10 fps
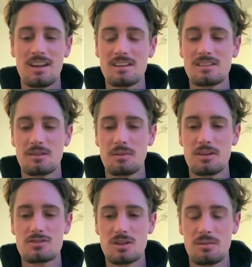is going to be
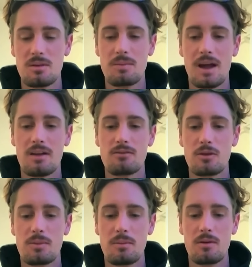extremely bad
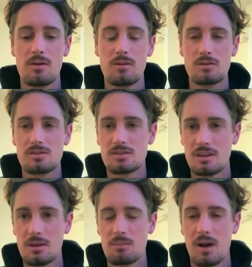for people who
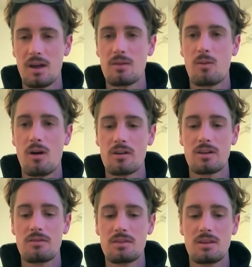stick by the water
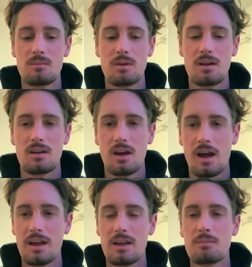and everything, but
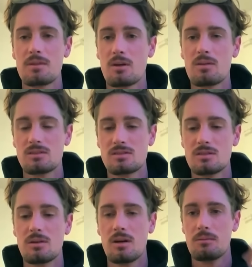I am going
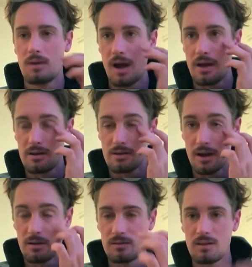to um, higher
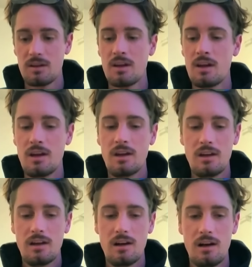ground.
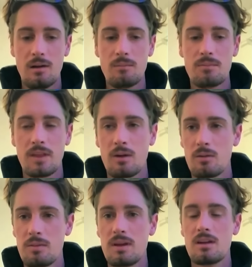Um, that would
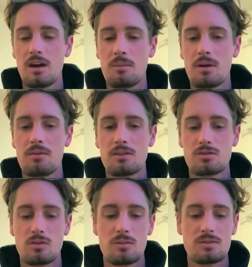be above the
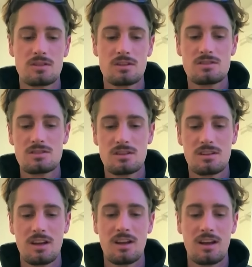storm surge,
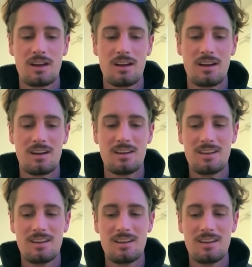and I, uh,